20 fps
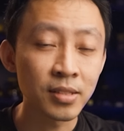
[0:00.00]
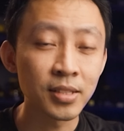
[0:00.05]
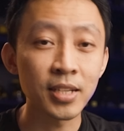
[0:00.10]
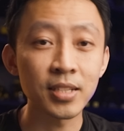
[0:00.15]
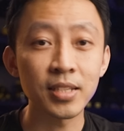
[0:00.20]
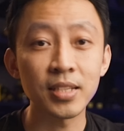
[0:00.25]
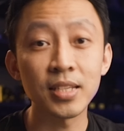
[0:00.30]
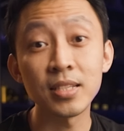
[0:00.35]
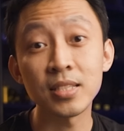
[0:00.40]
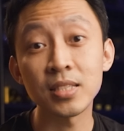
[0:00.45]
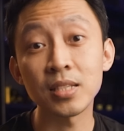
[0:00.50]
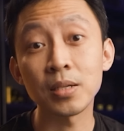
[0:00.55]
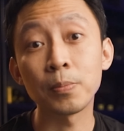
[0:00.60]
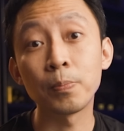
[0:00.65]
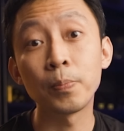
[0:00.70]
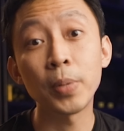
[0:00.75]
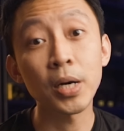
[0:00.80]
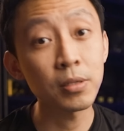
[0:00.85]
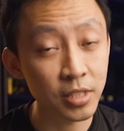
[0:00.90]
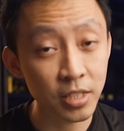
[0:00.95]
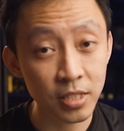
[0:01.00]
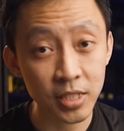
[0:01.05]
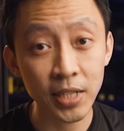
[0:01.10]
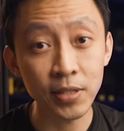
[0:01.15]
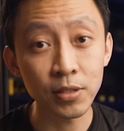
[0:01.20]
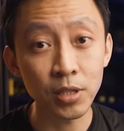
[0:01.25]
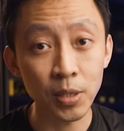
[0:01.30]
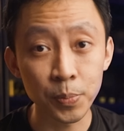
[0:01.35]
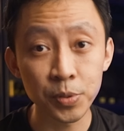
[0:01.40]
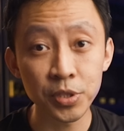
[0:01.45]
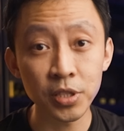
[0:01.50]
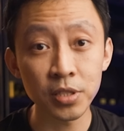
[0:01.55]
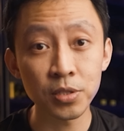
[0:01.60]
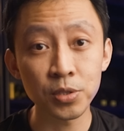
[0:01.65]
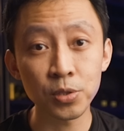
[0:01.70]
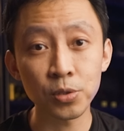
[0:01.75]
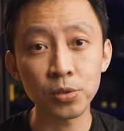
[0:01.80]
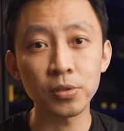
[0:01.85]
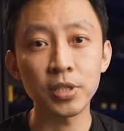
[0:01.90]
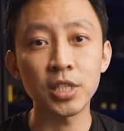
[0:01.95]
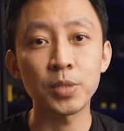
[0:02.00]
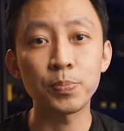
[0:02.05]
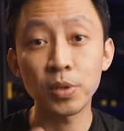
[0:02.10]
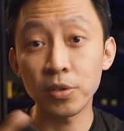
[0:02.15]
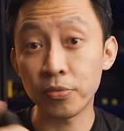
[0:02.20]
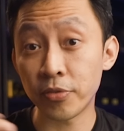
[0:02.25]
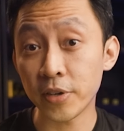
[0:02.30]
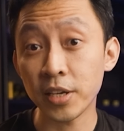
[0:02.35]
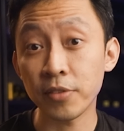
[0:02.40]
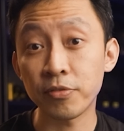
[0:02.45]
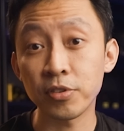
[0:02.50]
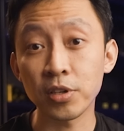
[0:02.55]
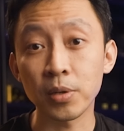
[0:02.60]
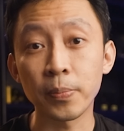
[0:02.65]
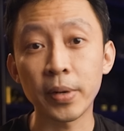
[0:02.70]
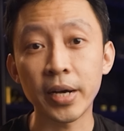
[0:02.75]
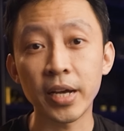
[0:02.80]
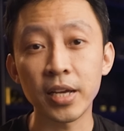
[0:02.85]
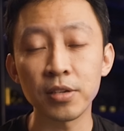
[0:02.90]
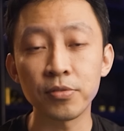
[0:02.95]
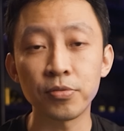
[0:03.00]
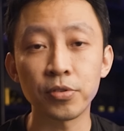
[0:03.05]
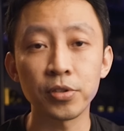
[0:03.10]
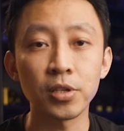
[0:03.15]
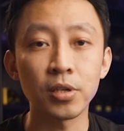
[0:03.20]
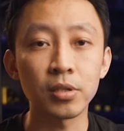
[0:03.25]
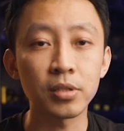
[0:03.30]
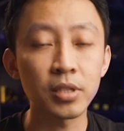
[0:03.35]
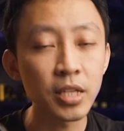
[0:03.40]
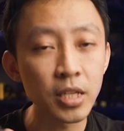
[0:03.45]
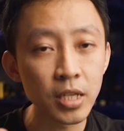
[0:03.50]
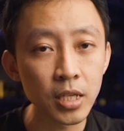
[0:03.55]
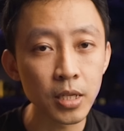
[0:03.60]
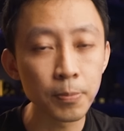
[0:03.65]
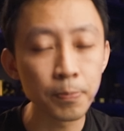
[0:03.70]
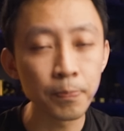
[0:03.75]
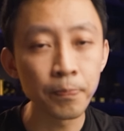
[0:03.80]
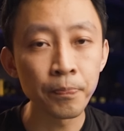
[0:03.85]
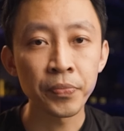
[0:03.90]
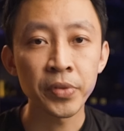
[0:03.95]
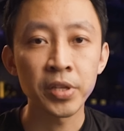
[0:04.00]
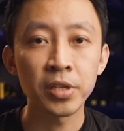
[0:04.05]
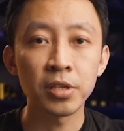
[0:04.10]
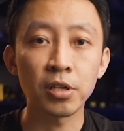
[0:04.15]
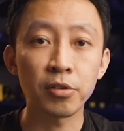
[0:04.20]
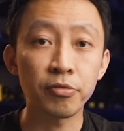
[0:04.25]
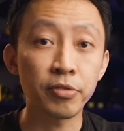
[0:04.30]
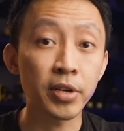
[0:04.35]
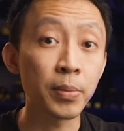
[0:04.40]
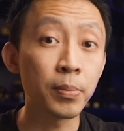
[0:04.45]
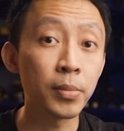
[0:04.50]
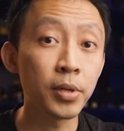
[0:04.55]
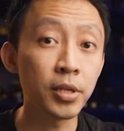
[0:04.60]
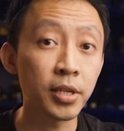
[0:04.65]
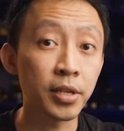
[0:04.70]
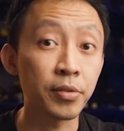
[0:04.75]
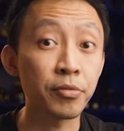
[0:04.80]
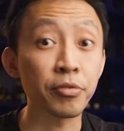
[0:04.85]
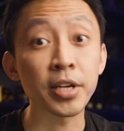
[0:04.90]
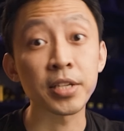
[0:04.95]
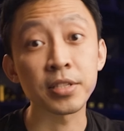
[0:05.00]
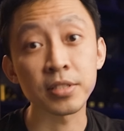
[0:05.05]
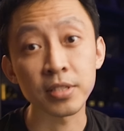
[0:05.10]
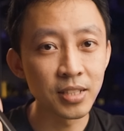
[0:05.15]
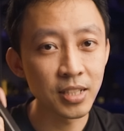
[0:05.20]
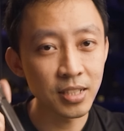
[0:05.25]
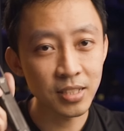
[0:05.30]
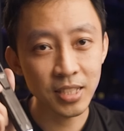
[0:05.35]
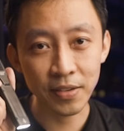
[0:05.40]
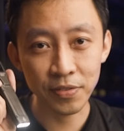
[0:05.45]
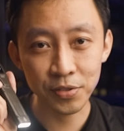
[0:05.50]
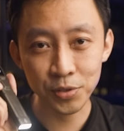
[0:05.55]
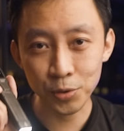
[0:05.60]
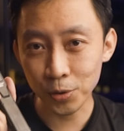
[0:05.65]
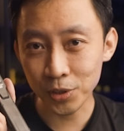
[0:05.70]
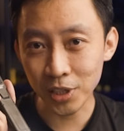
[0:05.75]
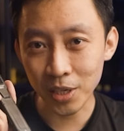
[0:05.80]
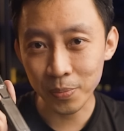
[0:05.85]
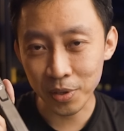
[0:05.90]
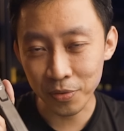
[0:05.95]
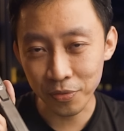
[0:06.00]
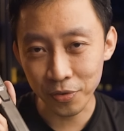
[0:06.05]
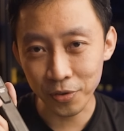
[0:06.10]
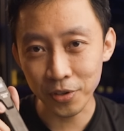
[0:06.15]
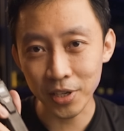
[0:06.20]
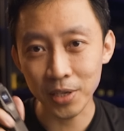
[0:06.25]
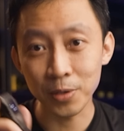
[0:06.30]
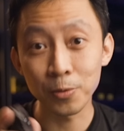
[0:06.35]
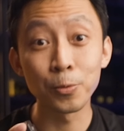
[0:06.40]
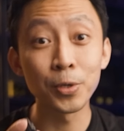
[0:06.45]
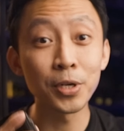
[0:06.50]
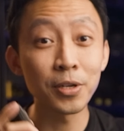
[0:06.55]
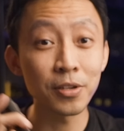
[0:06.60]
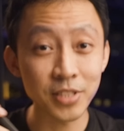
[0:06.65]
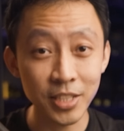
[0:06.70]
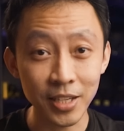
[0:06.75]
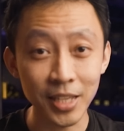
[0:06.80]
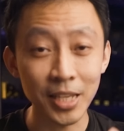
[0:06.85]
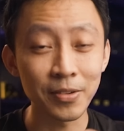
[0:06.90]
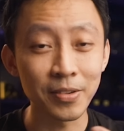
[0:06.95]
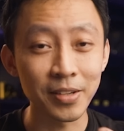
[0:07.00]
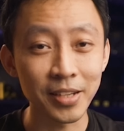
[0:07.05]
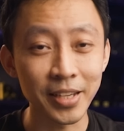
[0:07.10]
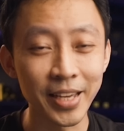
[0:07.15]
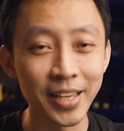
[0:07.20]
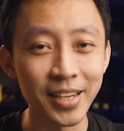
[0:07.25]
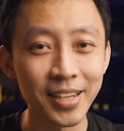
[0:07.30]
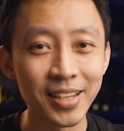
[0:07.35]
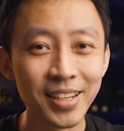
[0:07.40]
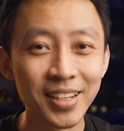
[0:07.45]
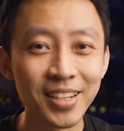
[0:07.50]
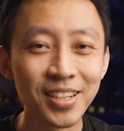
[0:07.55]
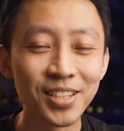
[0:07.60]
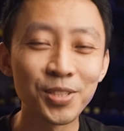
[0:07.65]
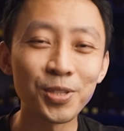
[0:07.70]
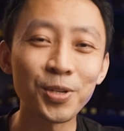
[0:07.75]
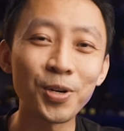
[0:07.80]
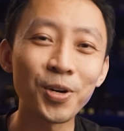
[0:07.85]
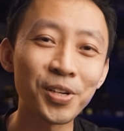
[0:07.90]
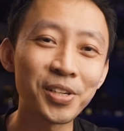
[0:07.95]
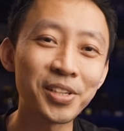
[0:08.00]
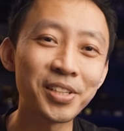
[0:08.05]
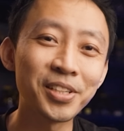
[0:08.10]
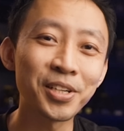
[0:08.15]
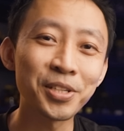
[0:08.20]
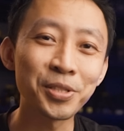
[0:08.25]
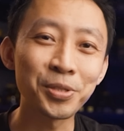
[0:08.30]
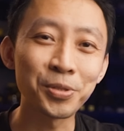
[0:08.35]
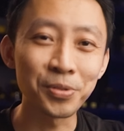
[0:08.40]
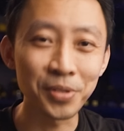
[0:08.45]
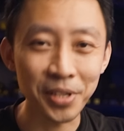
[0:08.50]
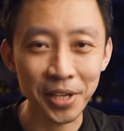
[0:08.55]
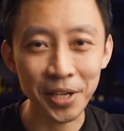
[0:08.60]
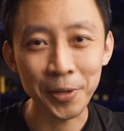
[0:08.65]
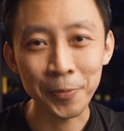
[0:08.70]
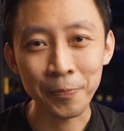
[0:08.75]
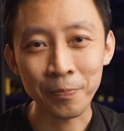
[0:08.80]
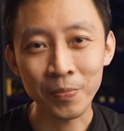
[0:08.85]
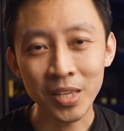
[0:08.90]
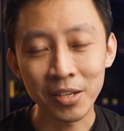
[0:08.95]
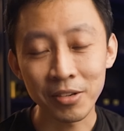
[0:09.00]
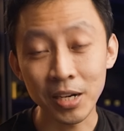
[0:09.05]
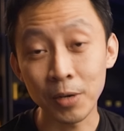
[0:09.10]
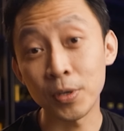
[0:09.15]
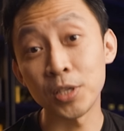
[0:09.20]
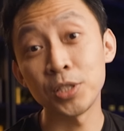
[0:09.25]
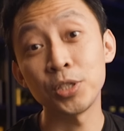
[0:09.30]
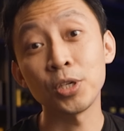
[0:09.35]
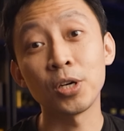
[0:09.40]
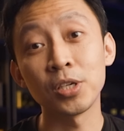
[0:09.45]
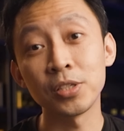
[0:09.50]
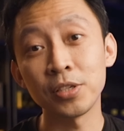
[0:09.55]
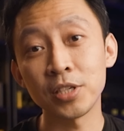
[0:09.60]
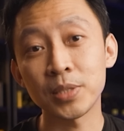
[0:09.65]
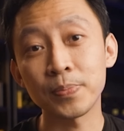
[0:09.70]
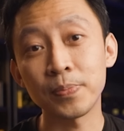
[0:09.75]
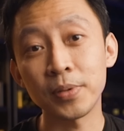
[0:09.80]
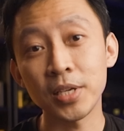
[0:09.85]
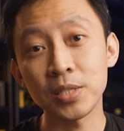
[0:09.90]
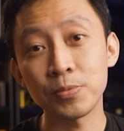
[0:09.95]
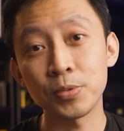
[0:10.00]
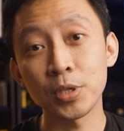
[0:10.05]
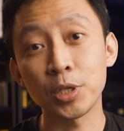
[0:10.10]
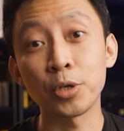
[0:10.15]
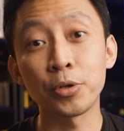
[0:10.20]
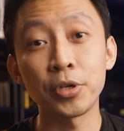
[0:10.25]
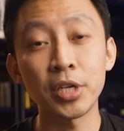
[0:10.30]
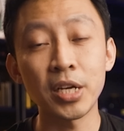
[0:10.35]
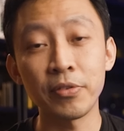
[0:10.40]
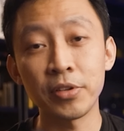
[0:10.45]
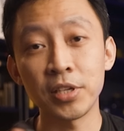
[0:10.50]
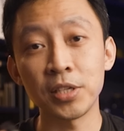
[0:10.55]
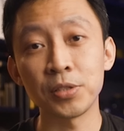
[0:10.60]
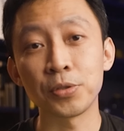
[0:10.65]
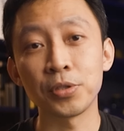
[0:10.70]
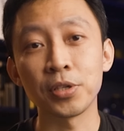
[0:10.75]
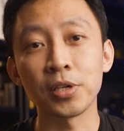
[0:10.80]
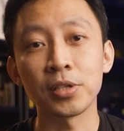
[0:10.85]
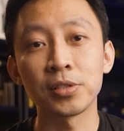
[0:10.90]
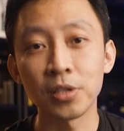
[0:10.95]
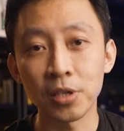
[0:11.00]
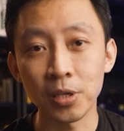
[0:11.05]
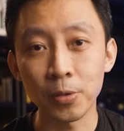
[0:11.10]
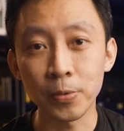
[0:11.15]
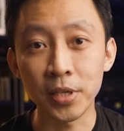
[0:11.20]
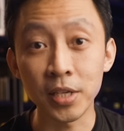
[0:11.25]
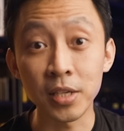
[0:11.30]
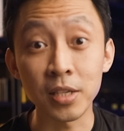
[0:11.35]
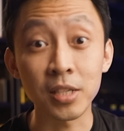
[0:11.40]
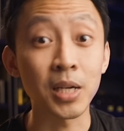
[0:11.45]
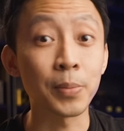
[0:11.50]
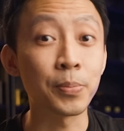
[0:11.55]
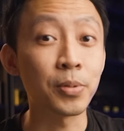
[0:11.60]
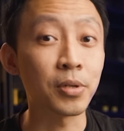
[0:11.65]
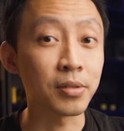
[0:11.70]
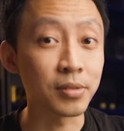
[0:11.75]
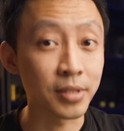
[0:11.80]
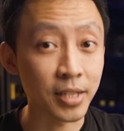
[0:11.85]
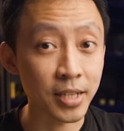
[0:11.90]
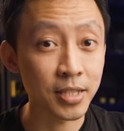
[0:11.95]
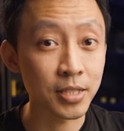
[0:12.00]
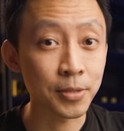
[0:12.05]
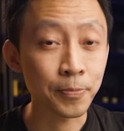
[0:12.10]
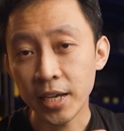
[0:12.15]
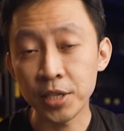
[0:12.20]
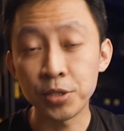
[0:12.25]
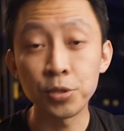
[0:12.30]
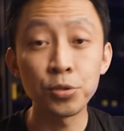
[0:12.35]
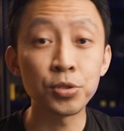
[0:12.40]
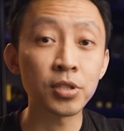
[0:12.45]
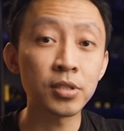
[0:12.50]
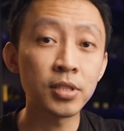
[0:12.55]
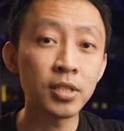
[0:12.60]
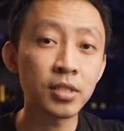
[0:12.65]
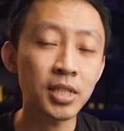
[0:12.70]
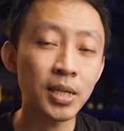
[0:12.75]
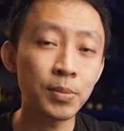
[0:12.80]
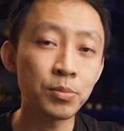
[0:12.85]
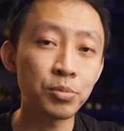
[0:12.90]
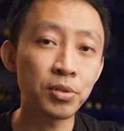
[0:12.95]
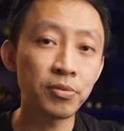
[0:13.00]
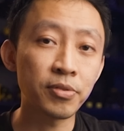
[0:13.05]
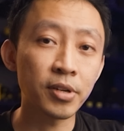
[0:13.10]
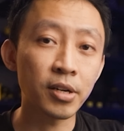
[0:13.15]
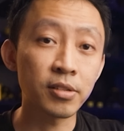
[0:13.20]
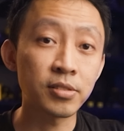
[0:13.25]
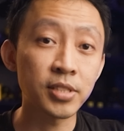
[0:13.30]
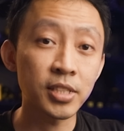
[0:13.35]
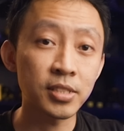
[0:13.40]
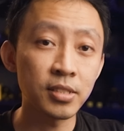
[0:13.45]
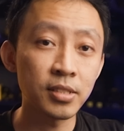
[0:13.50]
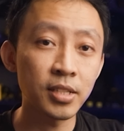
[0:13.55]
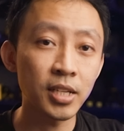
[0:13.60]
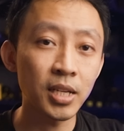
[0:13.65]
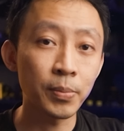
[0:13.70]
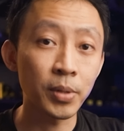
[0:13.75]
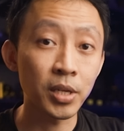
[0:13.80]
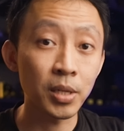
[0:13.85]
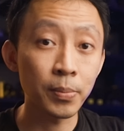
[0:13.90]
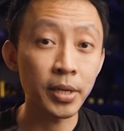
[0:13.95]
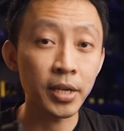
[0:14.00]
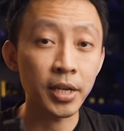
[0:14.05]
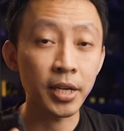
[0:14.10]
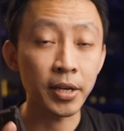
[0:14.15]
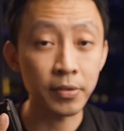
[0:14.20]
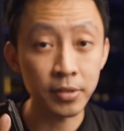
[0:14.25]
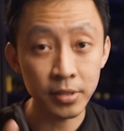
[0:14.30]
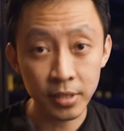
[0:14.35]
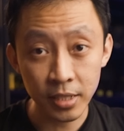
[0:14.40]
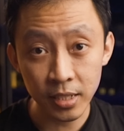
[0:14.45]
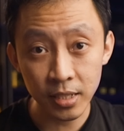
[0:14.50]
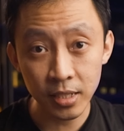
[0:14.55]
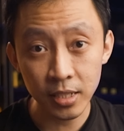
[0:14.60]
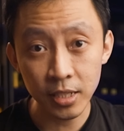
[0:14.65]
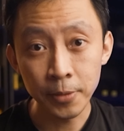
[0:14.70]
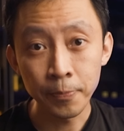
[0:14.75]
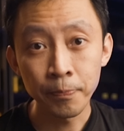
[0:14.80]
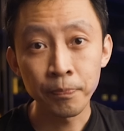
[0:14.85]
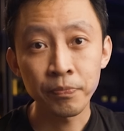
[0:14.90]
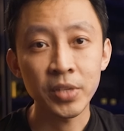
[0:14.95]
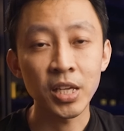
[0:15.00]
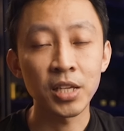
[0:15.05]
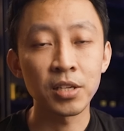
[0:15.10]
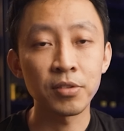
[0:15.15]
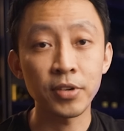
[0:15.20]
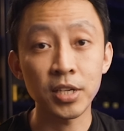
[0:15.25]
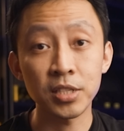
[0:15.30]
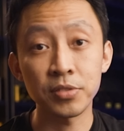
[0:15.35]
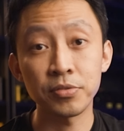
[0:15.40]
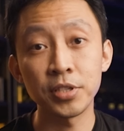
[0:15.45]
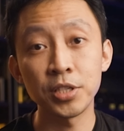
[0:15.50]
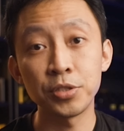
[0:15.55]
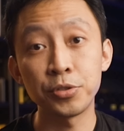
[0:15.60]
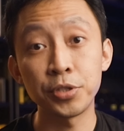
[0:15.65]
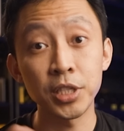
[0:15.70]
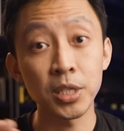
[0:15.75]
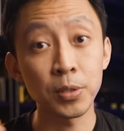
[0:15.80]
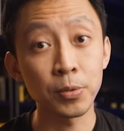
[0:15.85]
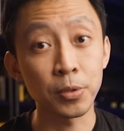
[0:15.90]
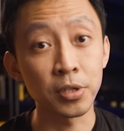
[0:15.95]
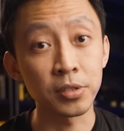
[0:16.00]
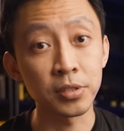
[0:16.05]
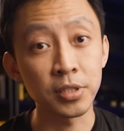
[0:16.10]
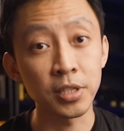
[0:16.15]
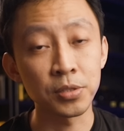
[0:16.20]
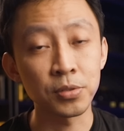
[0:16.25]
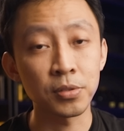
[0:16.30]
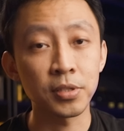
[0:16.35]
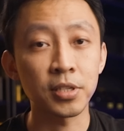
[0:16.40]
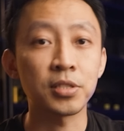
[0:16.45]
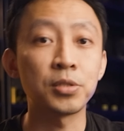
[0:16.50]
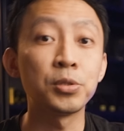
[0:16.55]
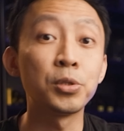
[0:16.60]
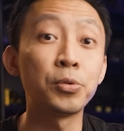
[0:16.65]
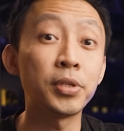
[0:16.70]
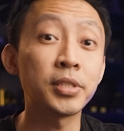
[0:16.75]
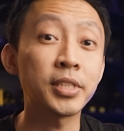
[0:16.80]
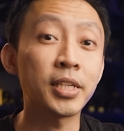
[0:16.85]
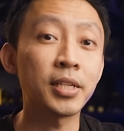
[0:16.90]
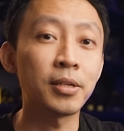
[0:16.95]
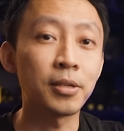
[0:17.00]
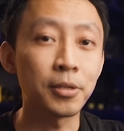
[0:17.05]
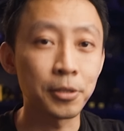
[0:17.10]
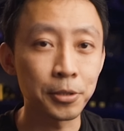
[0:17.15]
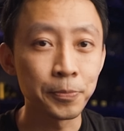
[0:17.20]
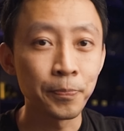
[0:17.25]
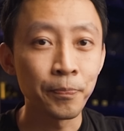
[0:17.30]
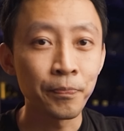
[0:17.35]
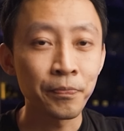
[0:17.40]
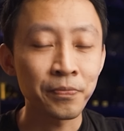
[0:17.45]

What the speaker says: There is a bulk discount option, so it's perfect if you're buying for your team, your family and friends. These have sold out before and will sell out again, so order yours today. Right, once your order is placed, we'll courier everything to your door within a couple of days. As usual, this comes with our 60-day money-back guarantee and fast-free 3-year warranty, so there's no risk at all.